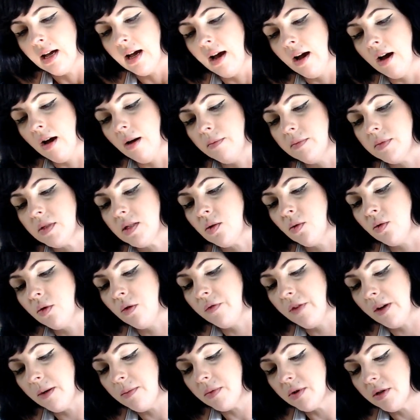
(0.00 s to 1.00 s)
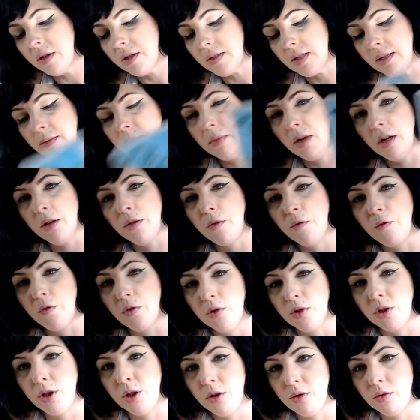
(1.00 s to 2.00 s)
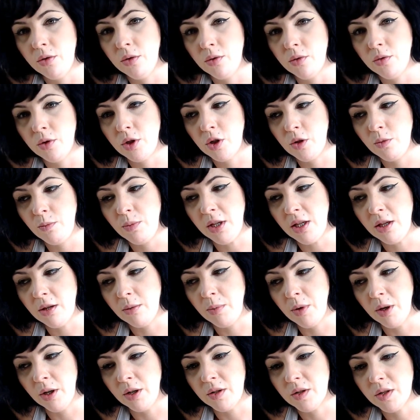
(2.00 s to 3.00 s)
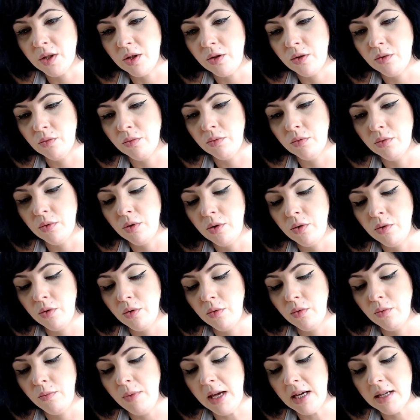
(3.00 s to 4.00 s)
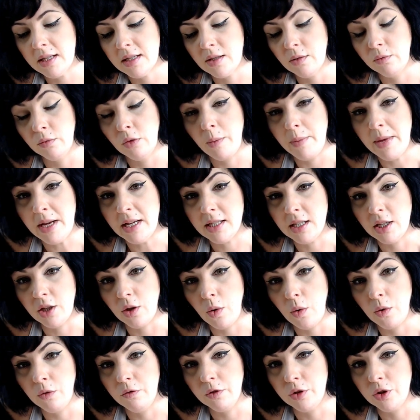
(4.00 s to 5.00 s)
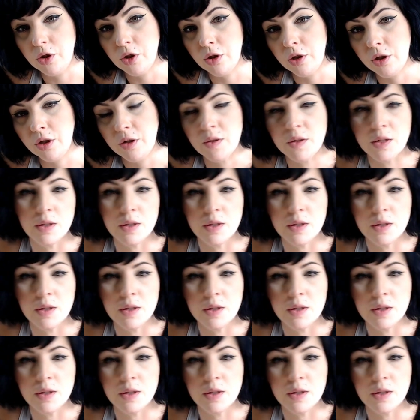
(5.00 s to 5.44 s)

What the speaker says: So November is a month for you to be the person who makes the romantic overtures.